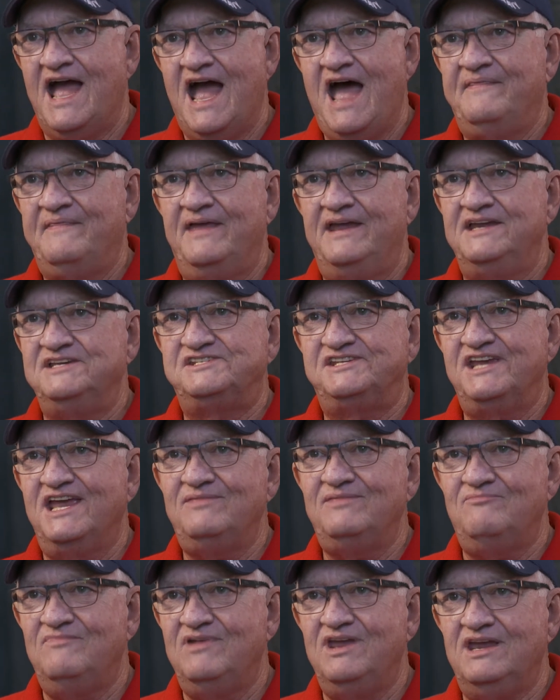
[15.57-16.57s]
And they
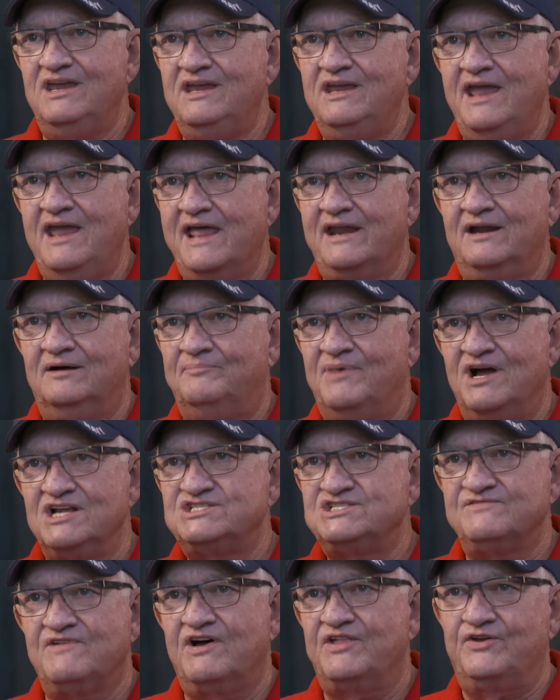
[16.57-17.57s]
sent me and a
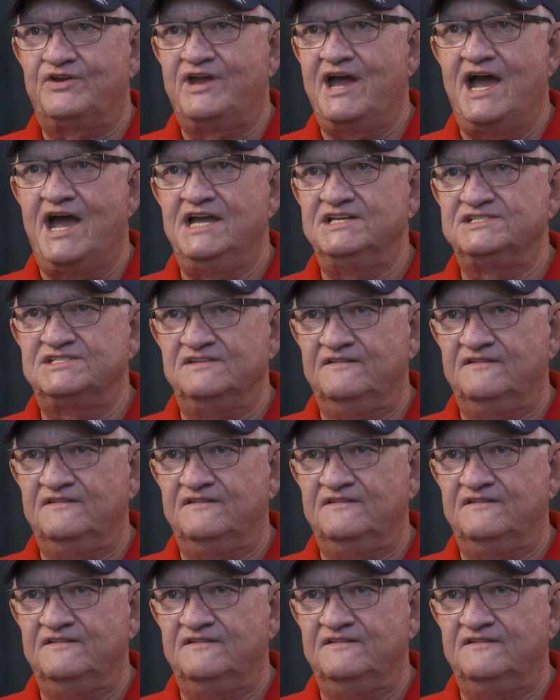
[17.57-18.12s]
bunch of other guys